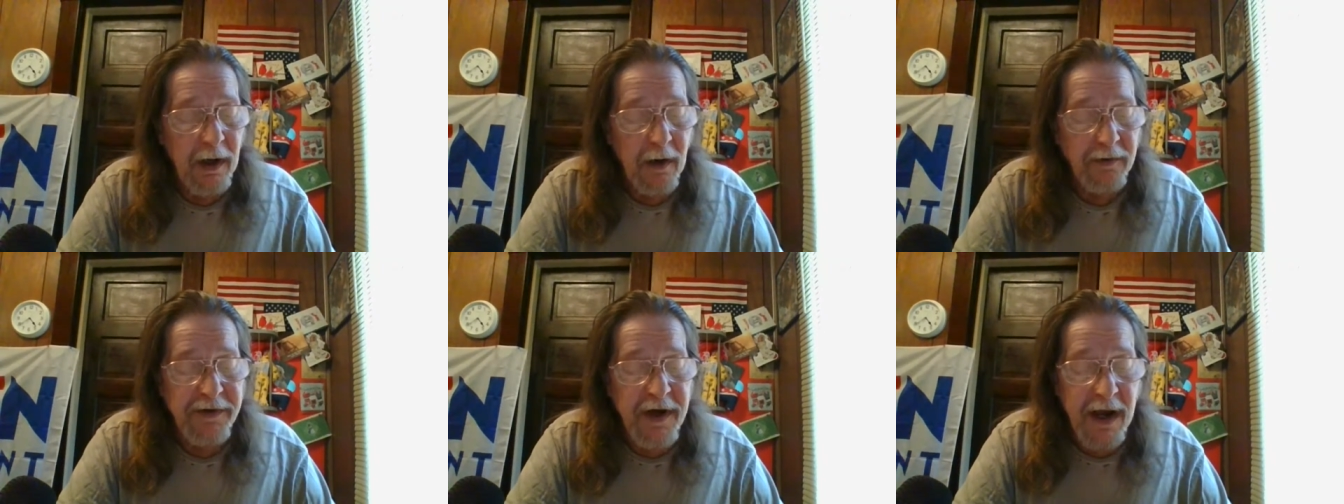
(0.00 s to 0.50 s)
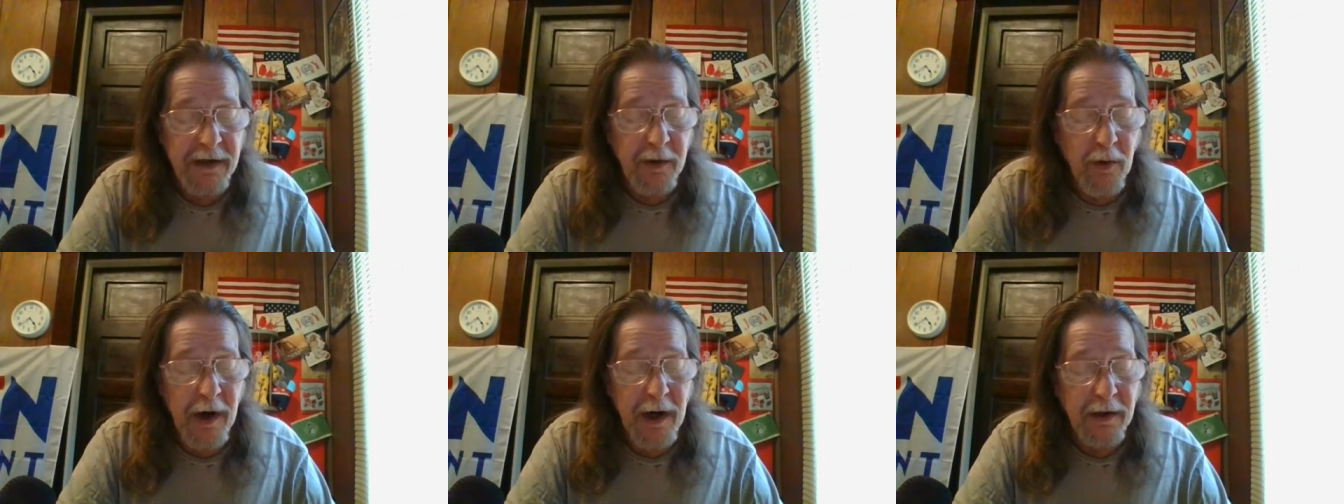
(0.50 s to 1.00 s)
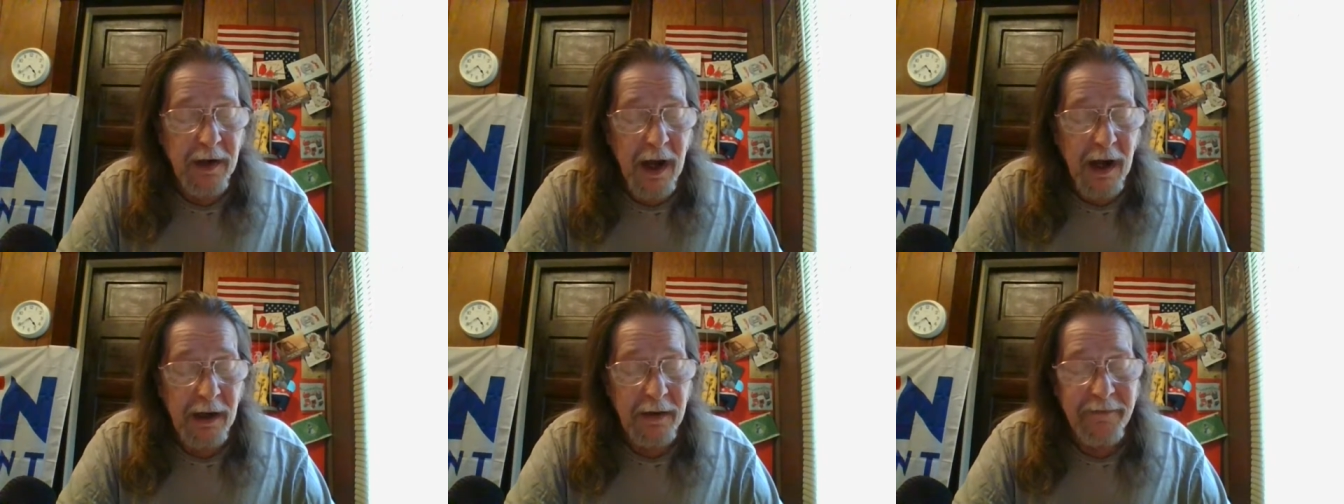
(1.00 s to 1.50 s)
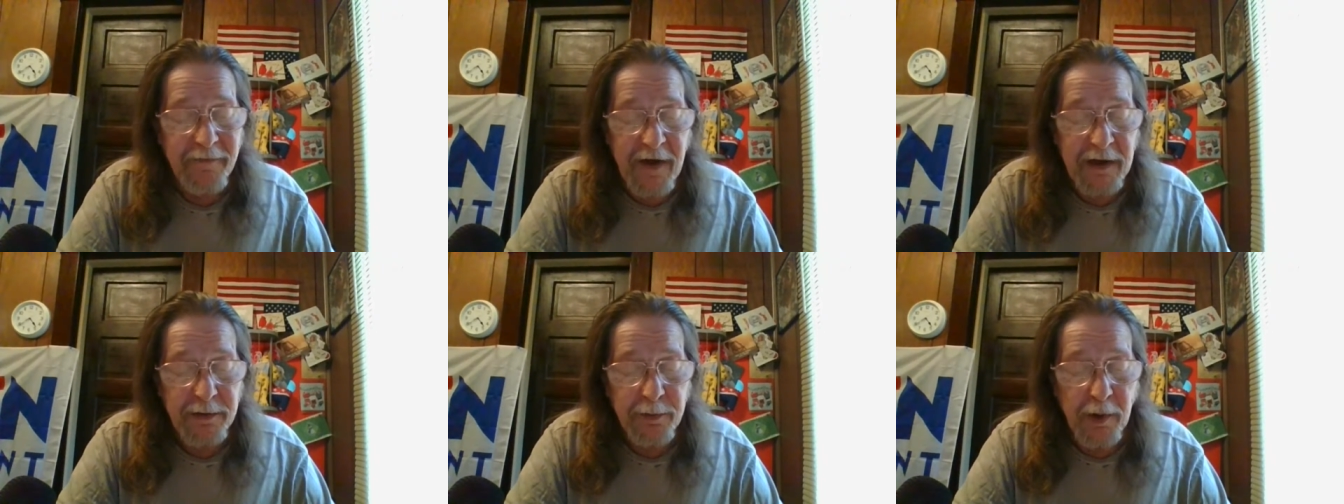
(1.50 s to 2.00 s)
On January 9th,
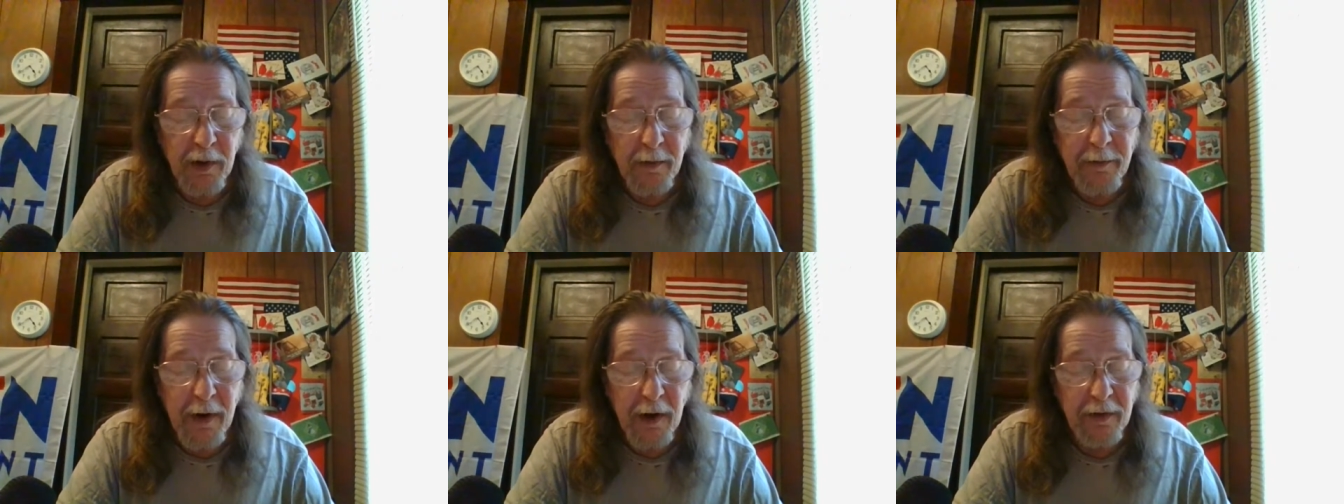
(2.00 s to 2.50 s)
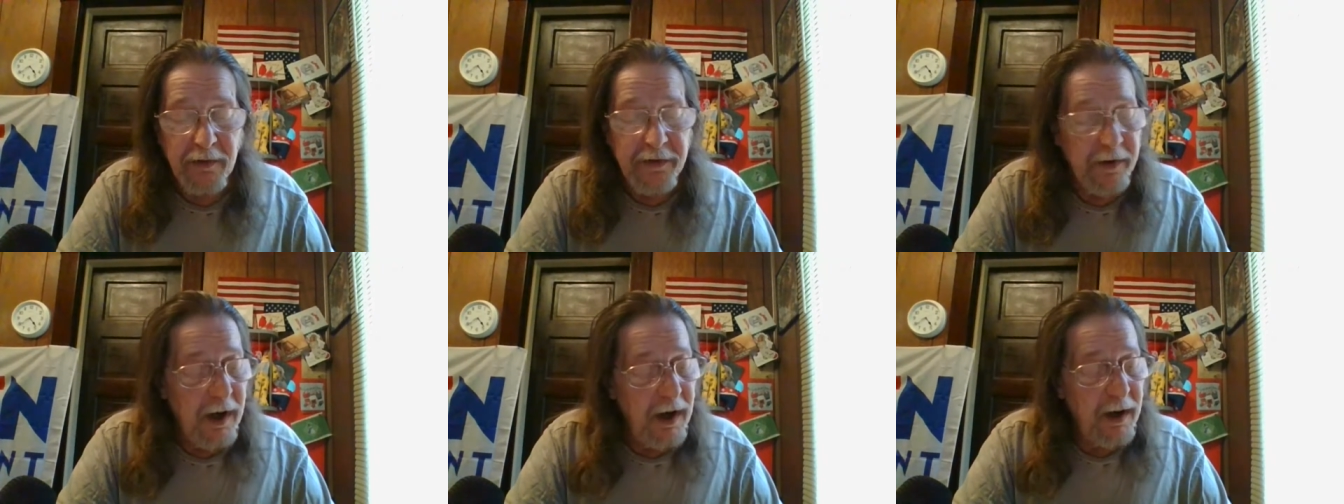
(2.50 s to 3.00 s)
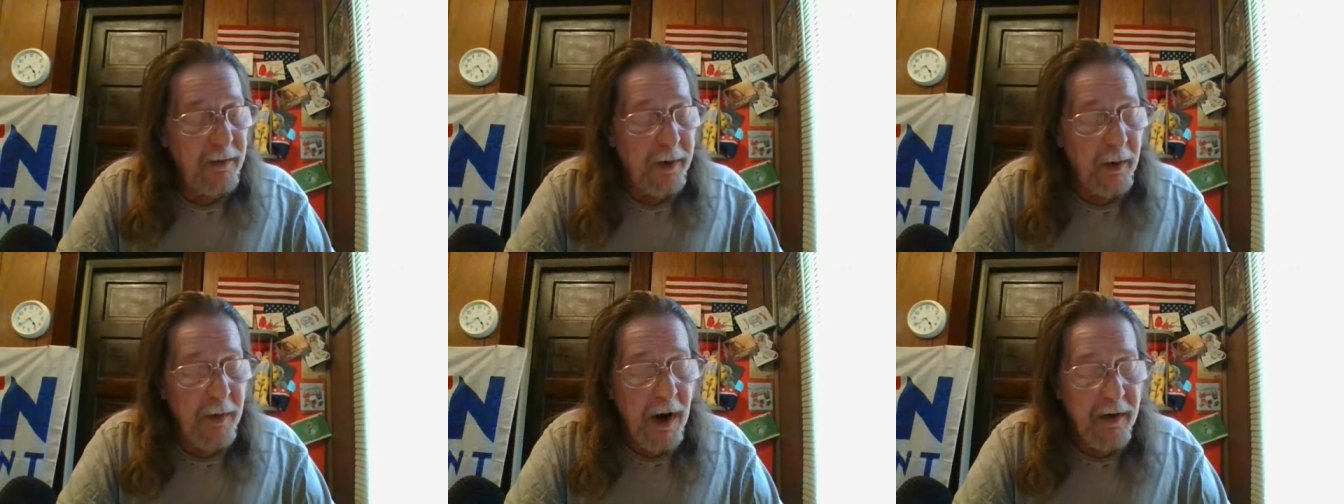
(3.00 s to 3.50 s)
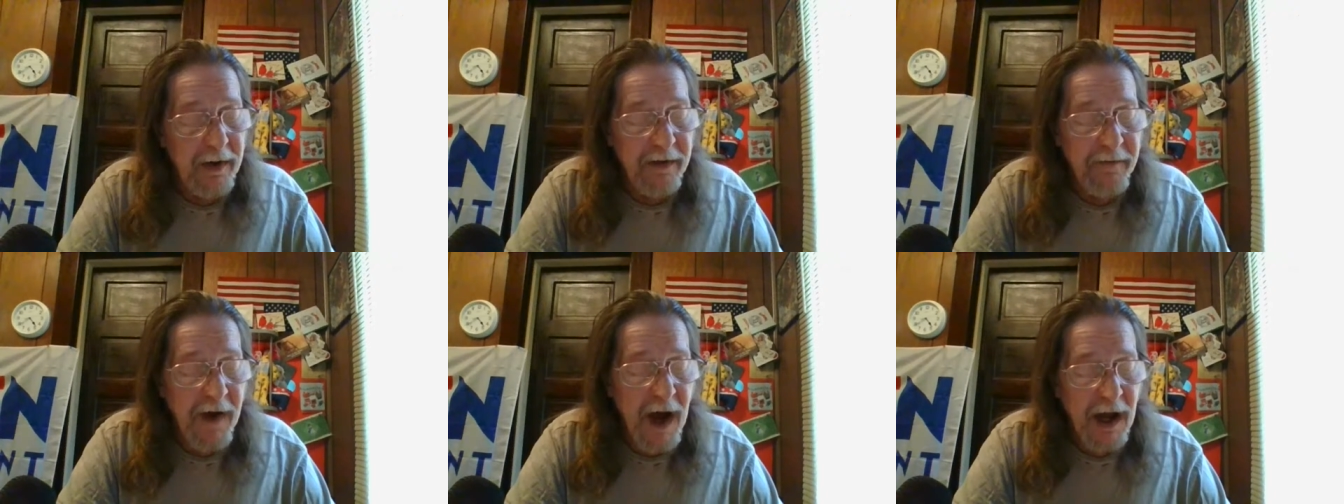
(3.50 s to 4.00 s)
Facebook posts
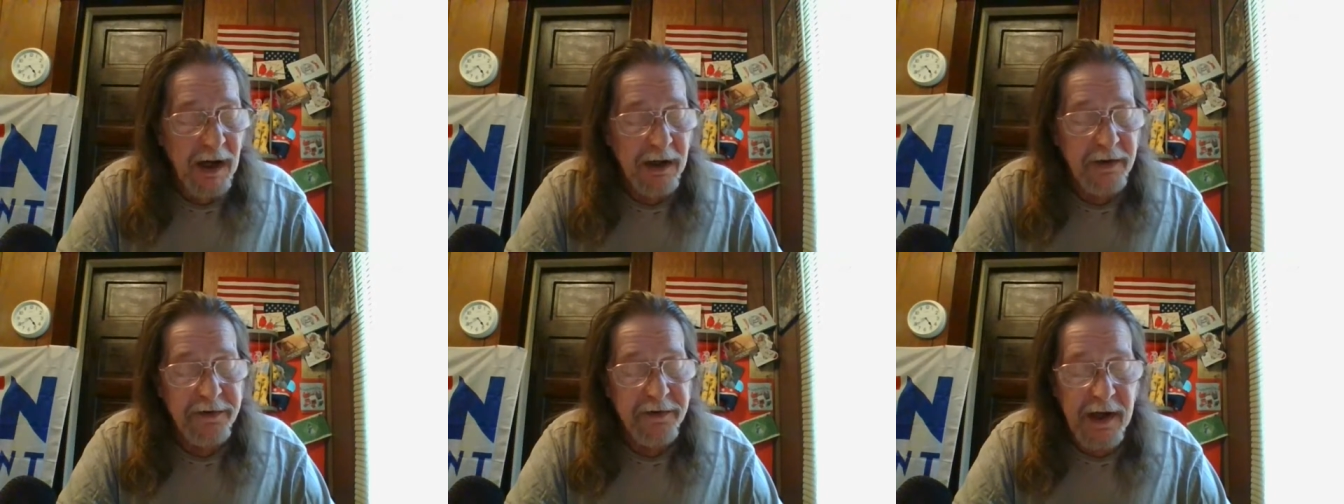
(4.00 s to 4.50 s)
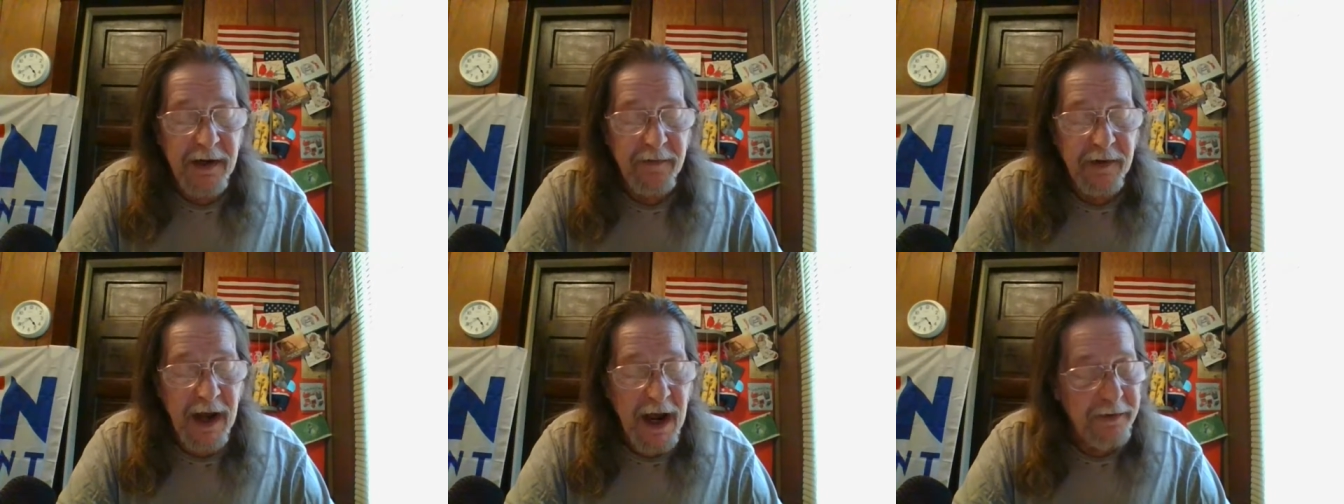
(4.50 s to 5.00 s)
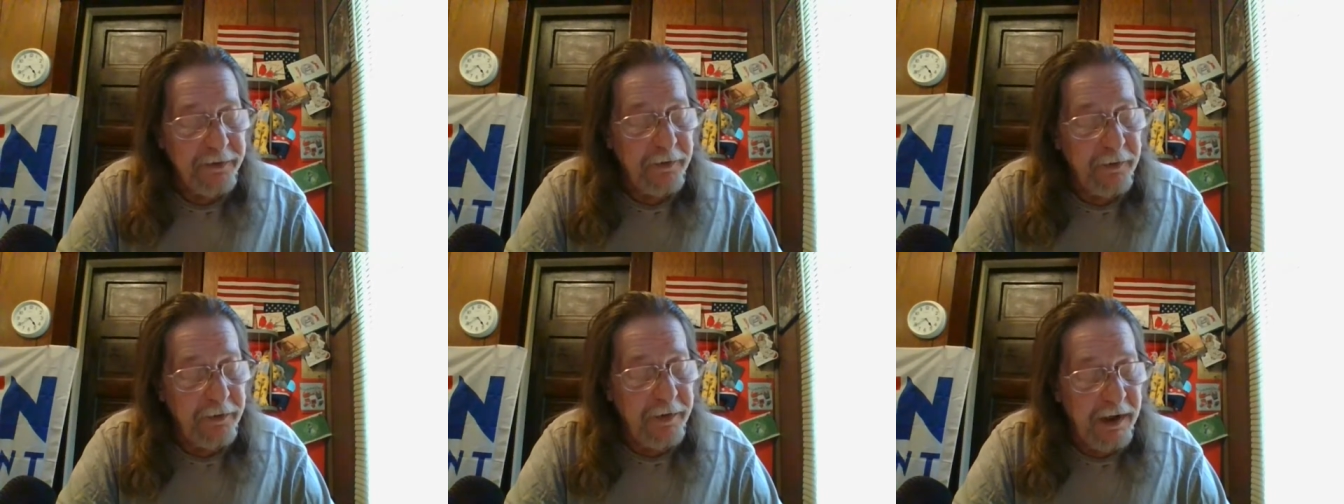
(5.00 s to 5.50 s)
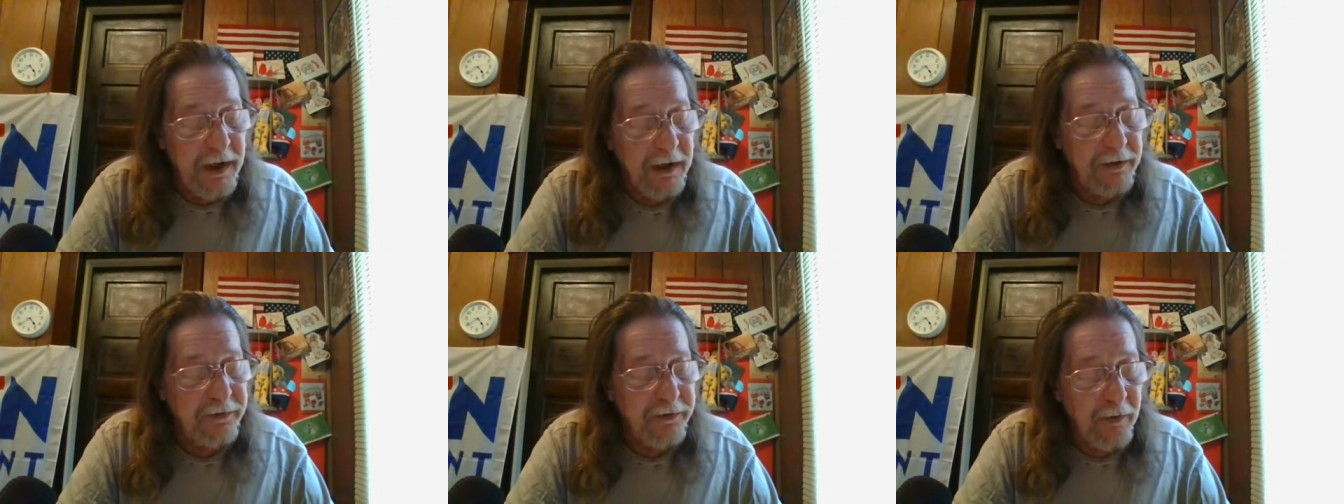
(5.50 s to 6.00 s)
promoting violence even after the
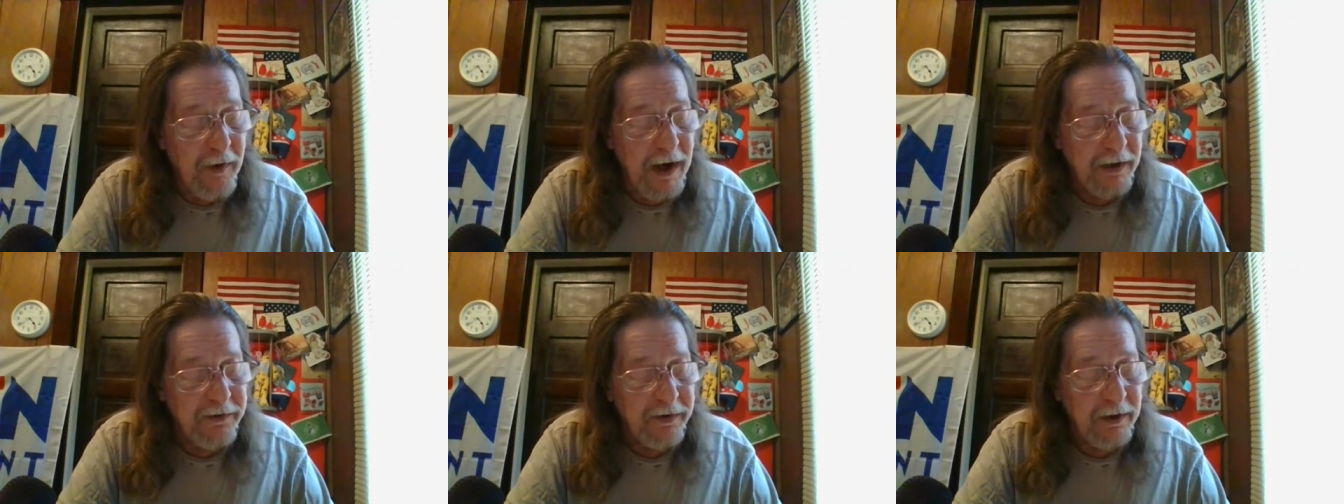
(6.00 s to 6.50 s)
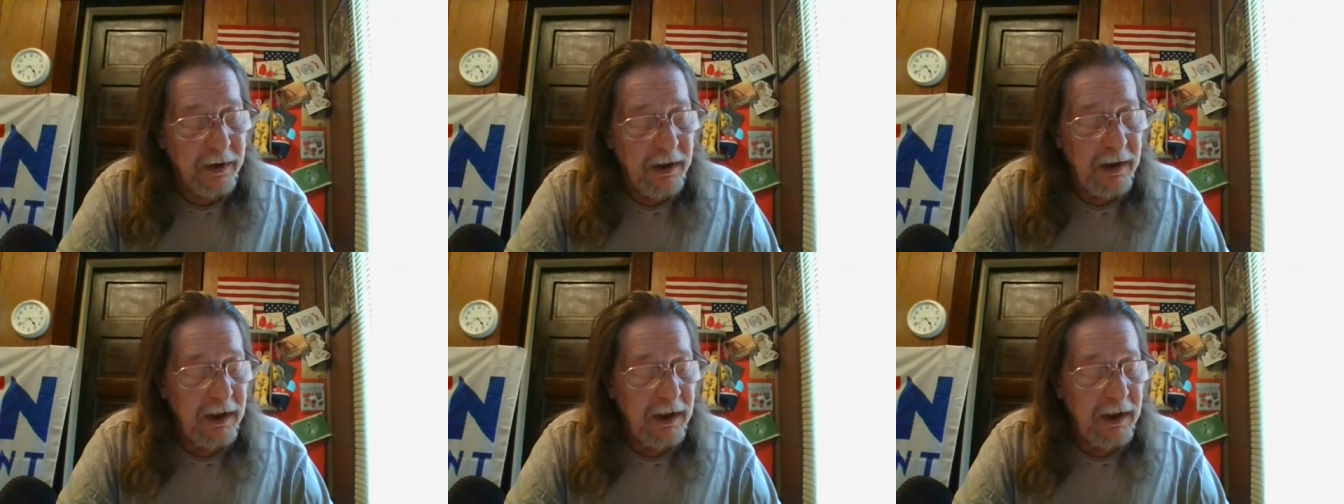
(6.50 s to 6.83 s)
insurrection.